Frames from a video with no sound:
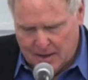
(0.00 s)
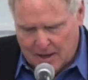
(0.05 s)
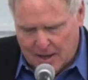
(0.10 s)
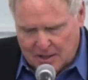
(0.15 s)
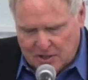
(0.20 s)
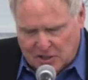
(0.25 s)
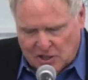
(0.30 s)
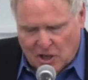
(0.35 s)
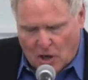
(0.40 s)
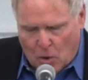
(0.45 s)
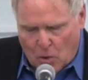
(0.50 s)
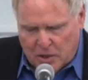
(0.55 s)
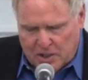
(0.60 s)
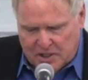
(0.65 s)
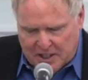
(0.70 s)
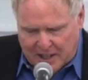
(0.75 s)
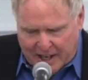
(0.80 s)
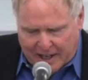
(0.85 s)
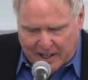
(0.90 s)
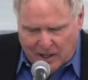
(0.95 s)
And so
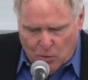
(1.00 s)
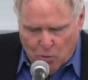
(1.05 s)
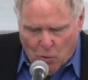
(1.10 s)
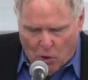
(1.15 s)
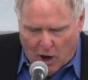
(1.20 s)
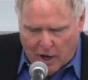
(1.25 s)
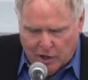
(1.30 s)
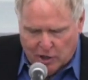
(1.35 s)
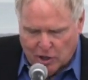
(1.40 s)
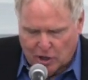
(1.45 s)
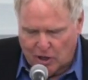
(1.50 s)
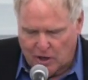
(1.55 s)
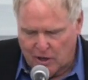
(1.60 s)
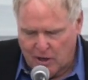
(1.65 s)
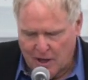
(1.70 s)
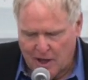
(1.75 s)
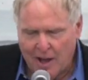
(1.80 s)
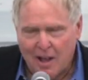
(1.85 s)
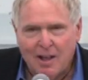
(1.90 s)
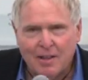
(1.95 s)
is it any wonder
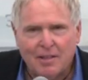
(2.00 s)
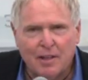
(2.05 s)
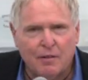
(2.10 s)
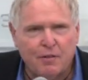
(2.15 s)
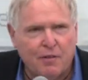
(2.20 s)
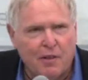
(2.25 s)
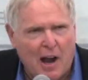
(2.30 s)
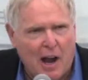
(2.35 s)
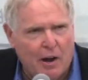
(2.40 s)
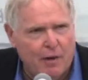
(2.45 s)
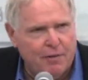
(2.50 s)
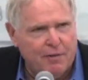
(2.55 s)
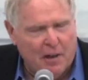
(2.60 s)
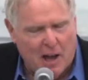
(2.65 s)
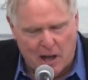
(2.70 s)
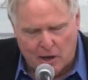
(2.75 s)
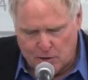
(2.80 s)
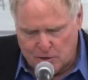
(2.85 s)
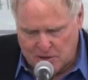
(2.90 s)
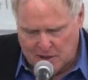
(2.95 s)
that
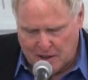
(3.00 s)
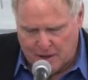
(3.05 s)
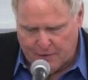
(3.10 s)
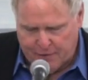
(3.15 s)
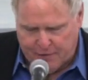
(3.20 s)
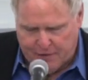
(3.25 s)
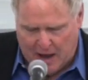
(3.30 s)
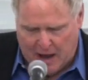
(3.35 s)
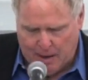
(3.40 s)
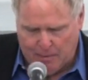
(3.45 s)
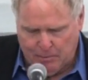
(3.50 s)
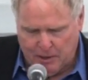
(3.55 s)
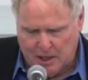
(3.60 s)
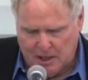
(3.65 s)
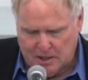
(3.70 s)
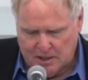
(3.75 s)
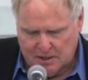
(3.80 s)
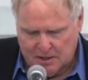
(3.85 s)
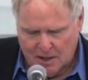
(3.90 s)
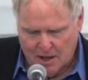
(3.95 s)
firefighters and their
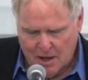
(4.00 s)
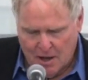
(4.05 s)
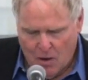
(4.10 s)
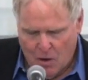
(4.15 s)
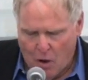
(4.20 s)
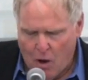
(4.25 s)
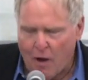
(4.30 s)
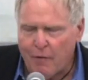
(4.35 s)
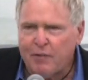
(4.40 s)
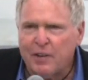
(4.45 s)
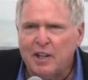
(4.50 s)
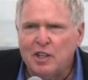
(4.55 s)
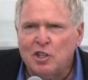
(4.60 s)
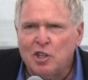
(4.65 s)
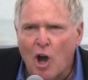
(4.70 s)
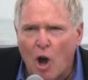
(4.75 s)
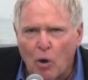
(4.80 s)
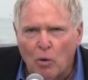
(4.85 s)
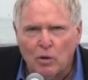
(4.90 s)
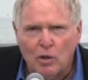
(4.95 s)
families often
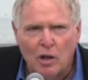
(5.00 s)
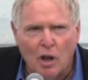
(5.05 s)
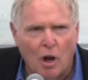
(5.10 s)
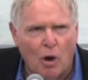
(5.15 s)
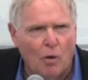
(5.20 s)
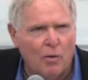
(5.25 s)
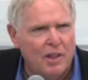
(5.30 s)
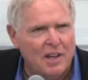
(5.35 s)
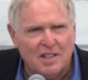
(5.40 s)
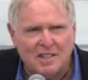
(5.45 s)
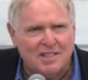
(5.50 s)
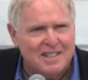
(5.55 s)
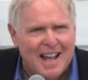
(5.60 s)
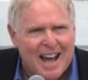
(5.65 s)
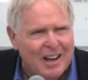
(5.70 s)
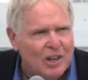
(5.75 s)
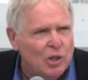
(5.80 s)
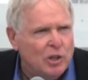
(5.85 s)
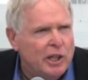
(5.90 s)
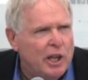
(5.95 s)
don't know that it's
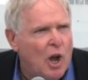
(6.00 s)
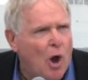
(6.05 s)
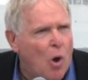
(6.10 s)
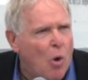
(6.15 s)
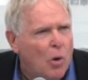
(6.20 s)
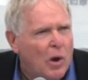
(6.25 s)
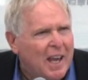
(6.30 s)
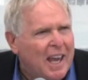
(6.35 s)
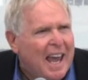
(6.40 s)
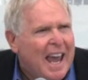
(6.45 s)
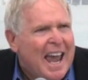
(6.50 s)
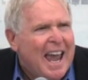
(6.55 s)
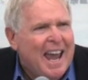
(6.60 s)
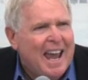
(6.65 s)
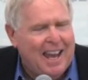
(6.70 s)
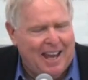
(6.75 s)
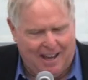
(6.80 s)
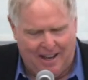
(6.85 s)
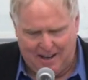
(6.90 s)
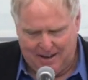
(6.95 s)
not only
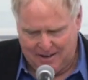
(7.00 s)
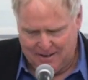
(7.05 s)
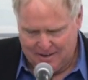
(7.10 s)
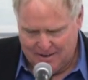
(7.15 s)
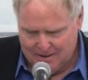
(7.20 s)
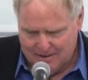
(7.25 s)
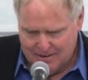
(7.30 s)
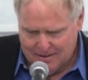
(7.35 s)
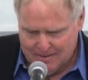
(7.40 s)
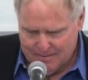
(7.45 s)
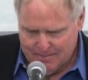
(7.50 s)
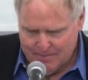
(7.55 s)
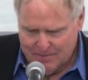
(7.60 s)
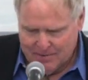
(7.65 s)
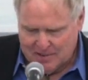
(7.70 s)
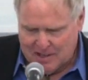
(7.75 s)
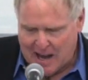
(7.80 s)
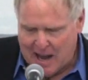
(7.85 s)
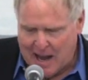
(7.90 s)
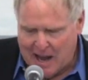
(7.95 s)
okay
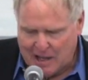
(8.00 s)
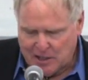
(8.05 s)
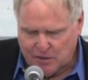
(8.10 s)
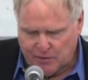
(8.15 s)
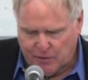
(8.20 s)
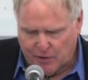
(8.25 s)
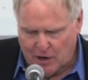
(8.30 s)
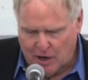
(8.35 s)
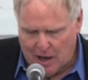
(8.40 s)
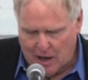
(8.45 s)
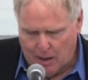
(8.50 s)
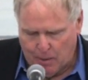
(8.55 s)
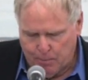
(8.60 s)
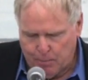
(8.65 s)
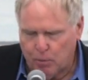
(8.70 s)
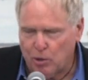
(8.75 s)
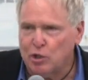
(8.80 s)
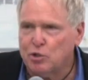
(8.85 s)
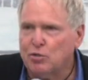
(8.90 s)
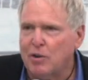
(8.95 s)
to ask for
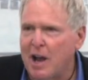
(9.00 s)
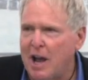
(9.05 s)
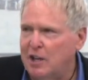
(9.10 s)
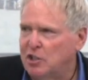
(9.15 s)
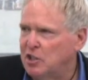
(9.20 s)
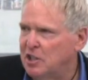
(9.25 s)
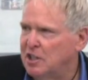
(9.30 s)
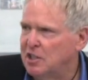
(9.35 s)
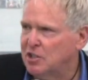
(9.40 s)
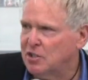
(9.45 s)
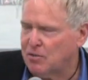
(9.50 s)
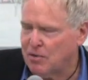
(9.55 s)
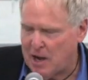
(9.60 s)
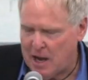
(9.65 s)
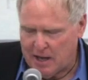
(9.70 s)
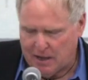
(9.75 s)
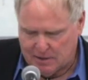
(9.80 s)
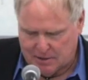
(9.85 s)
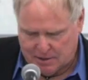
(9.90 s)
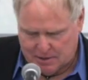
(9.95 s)
help when tragedy
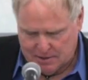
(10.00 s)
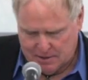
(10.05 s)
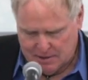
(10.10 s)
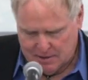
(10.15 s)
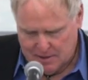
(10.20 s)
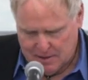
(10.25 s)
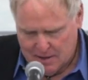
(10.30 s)
strikes,